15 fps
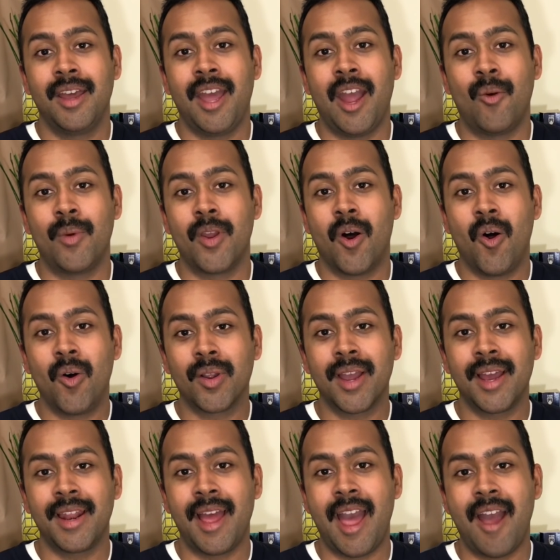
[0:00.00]
And we all
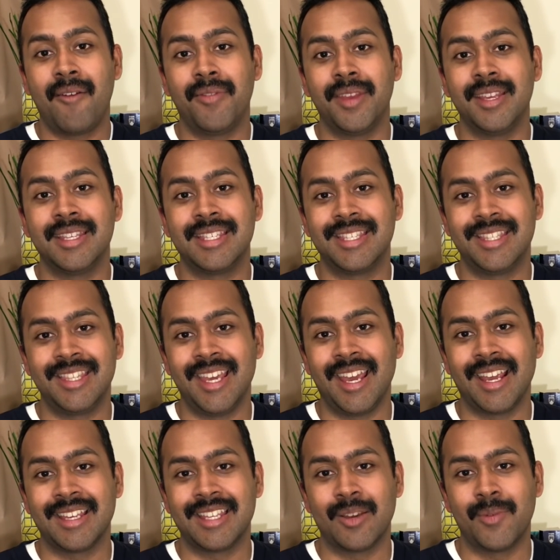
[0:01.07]
kind of have these
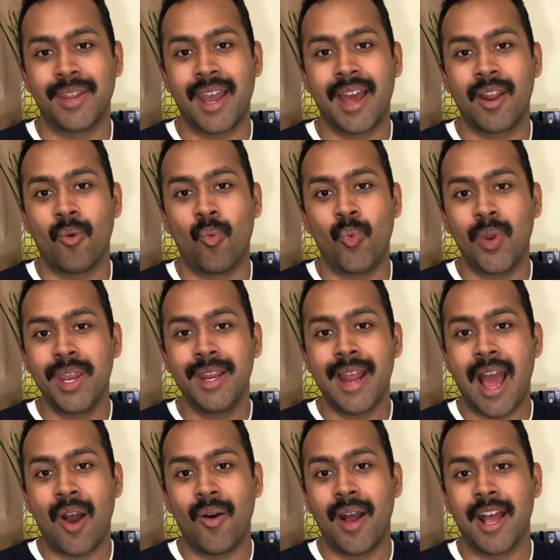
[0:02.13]
things that we kind of weed out